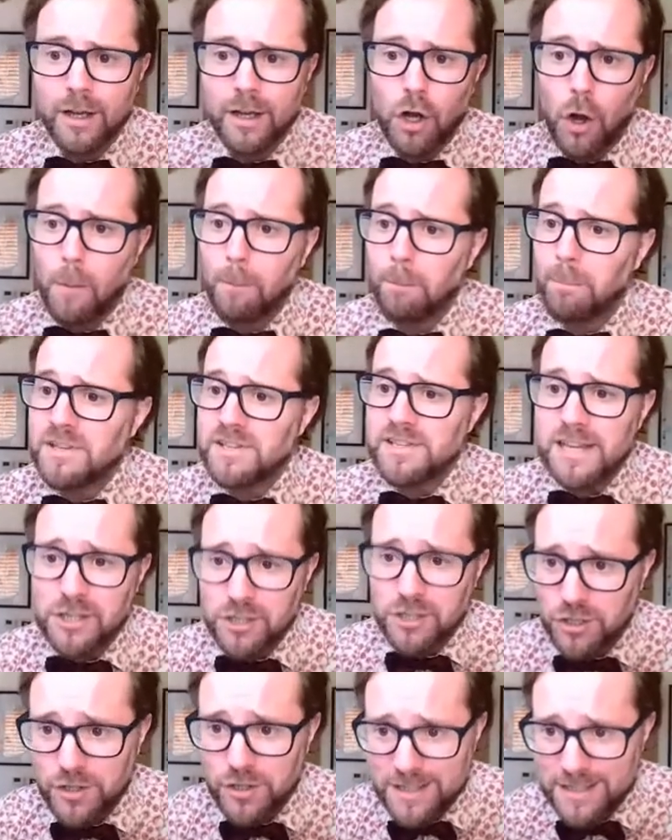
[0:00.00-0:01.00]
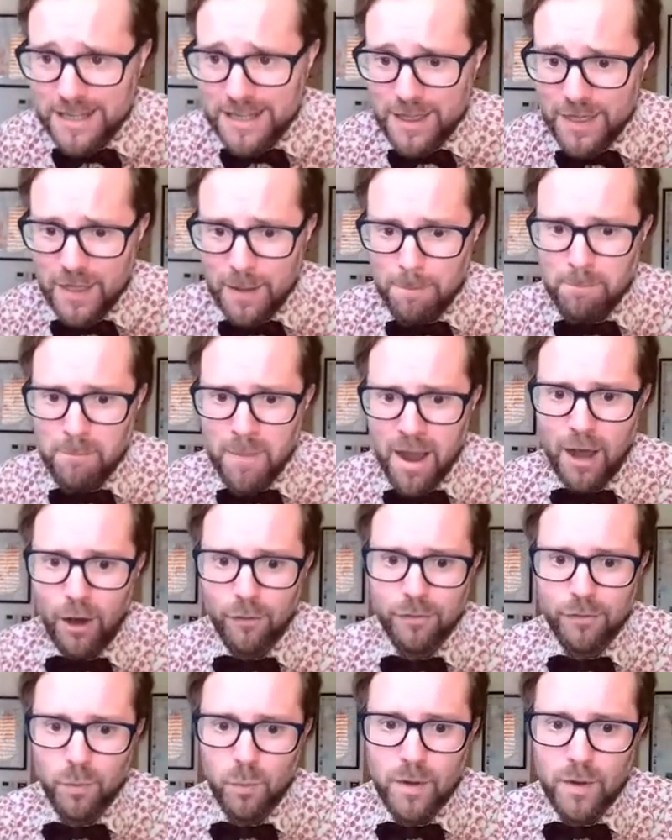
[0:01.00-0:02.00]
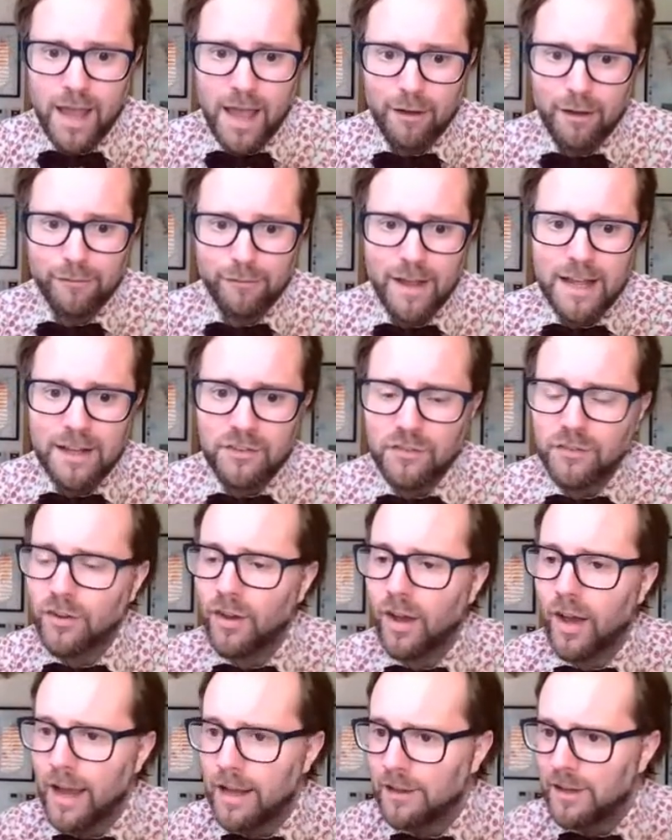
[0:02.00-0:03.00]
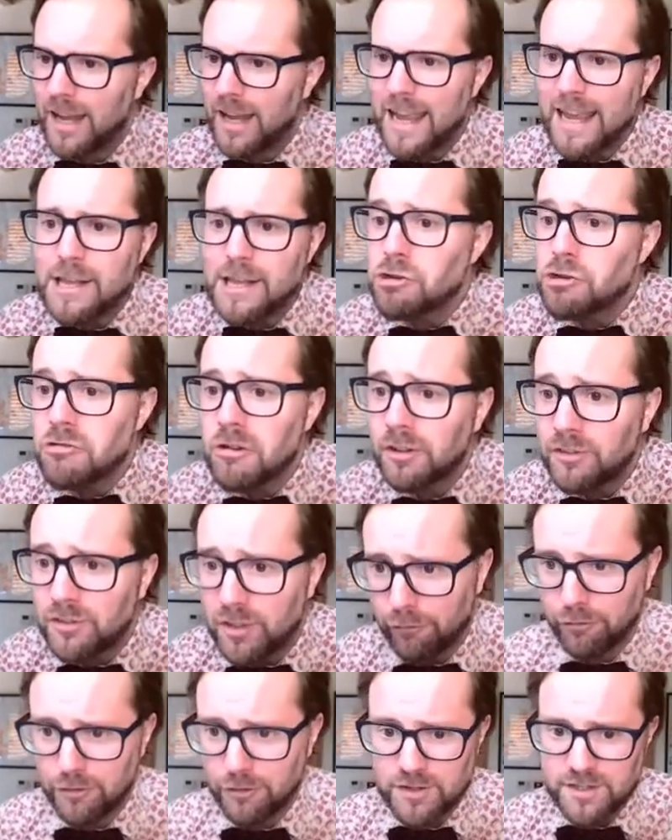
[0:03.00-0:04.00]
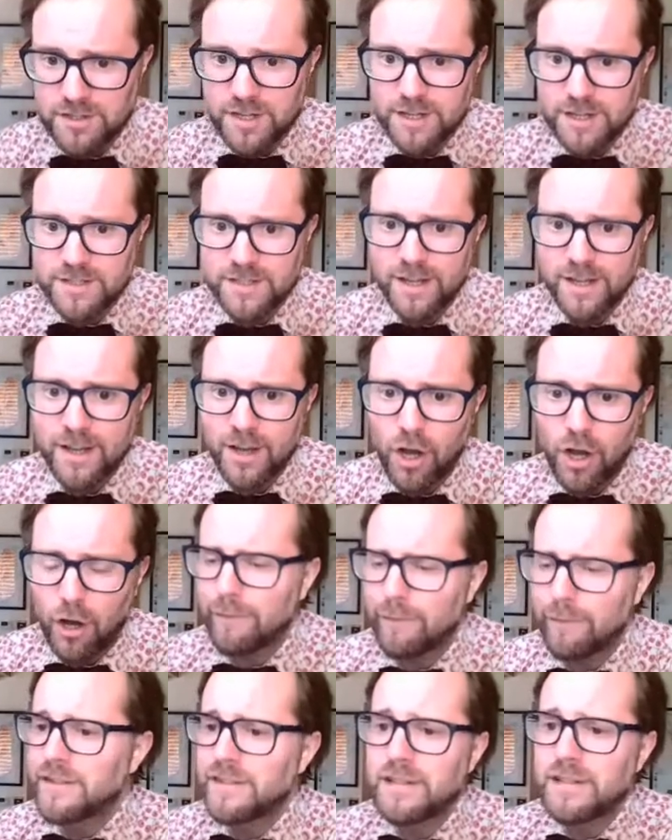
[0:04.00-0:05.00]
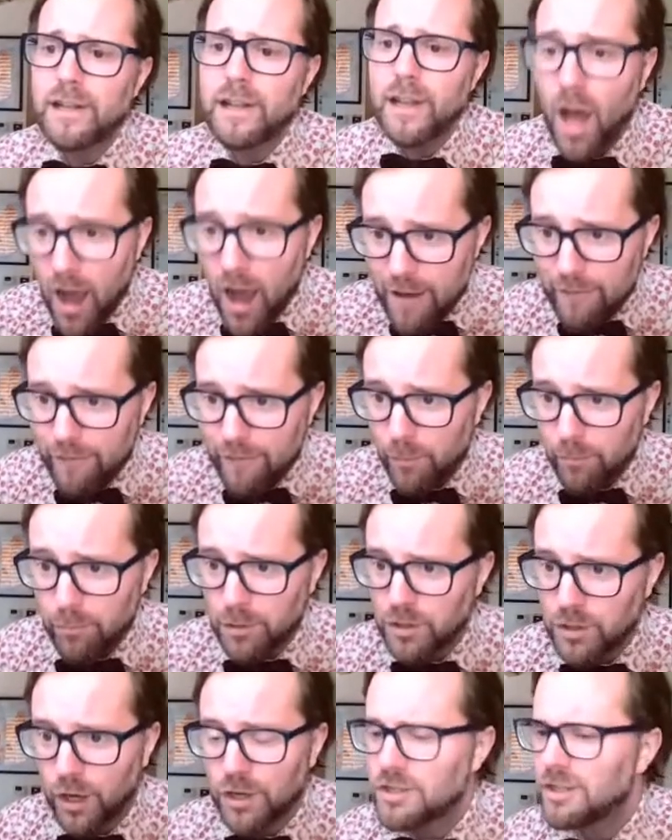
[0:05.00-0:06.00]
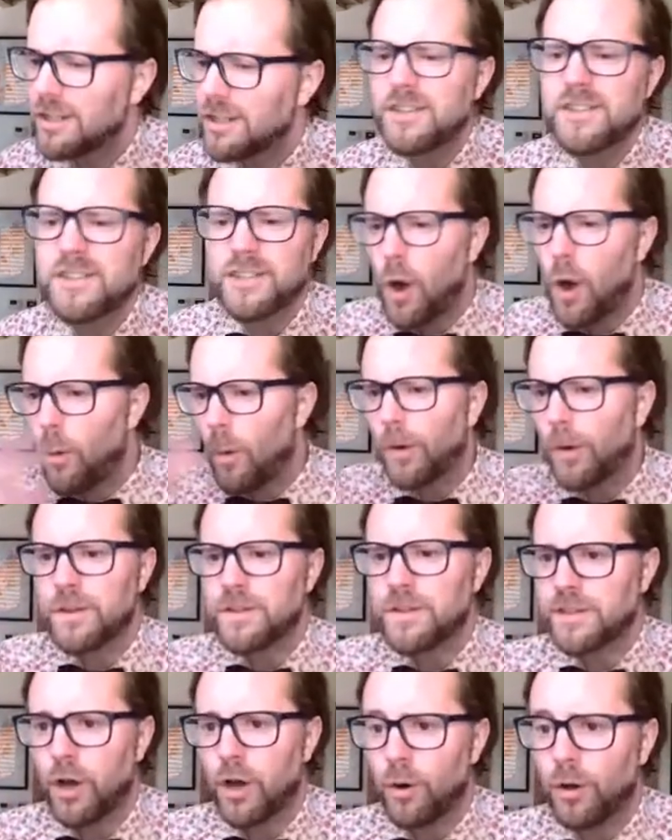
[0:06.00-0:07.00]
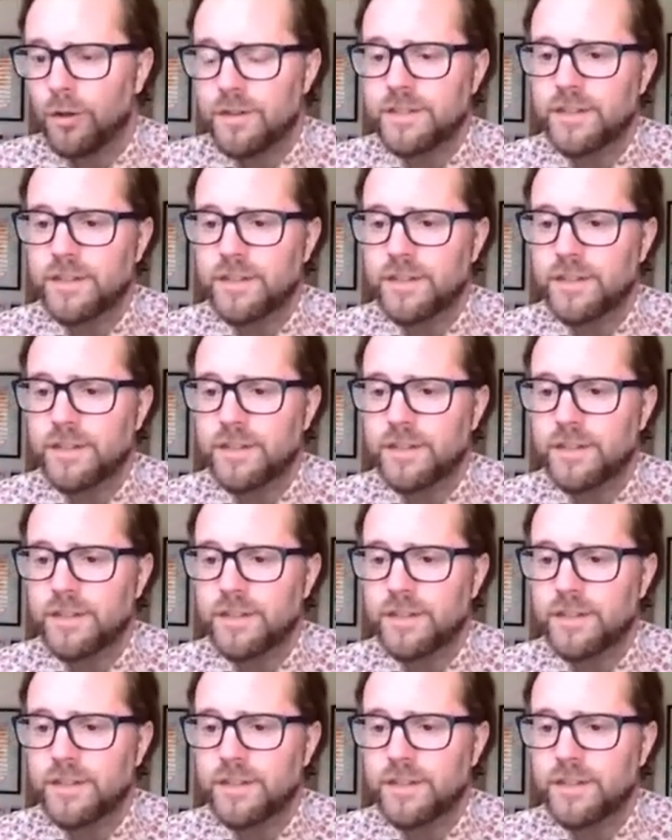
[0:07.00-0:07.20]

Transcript: compositions in the mouth, we have inter and intra differences of saliva production, and so on and so on.